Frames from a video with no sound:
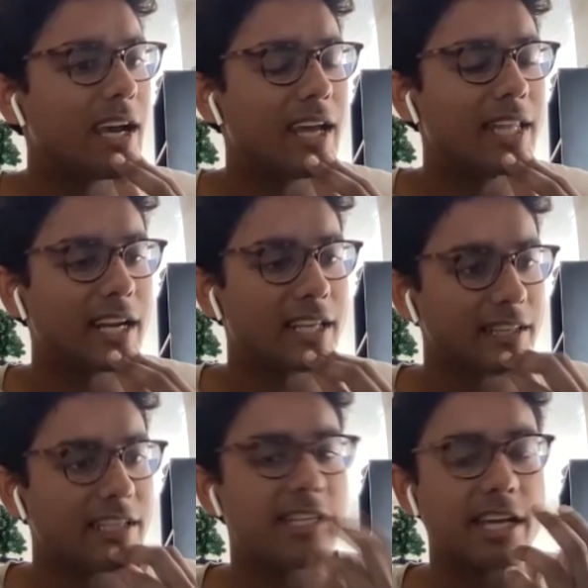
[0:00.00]
And then I
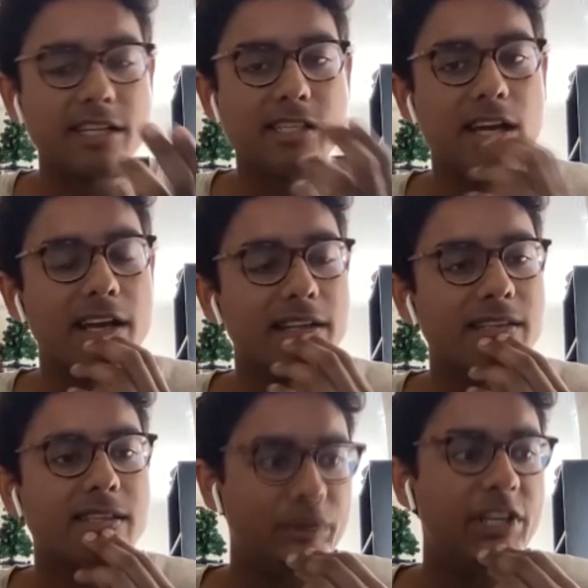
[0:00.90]
think data
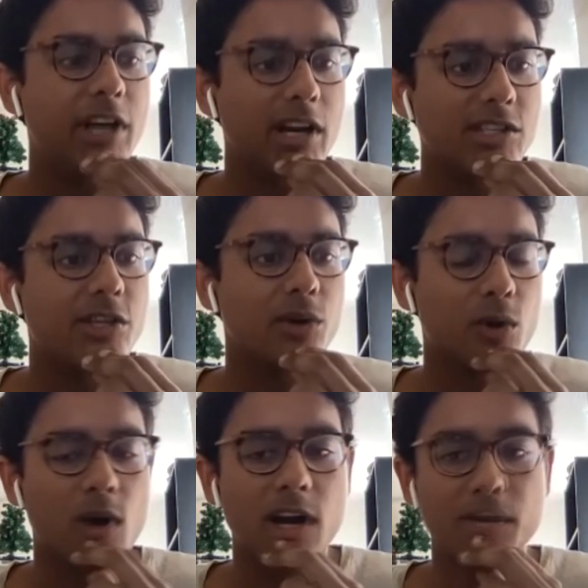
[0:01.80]
science, because the
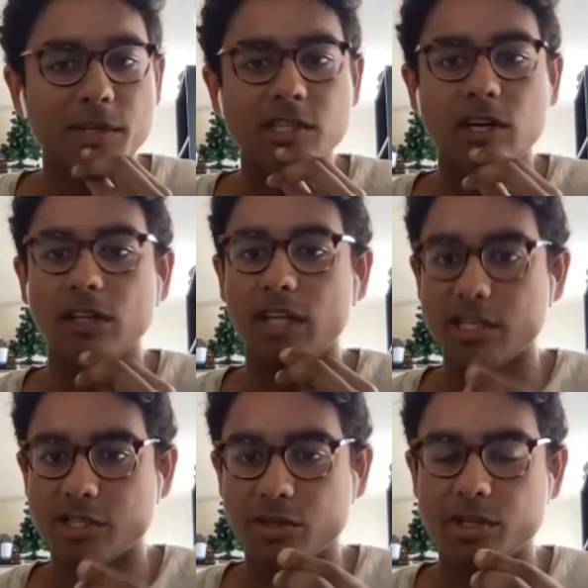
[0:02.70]
requirements are
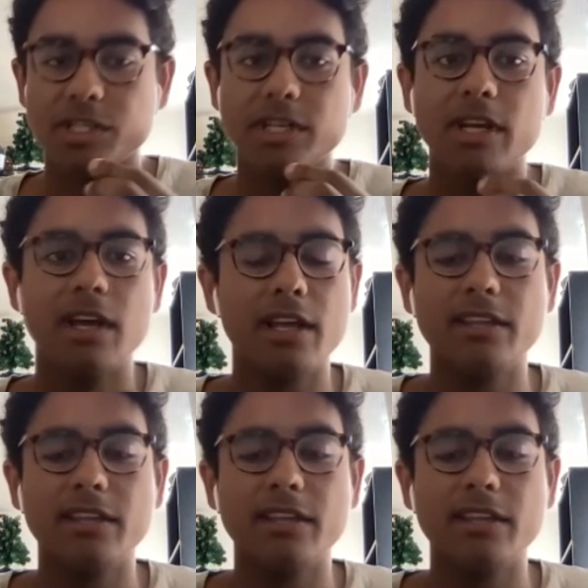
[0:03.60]
less stringent,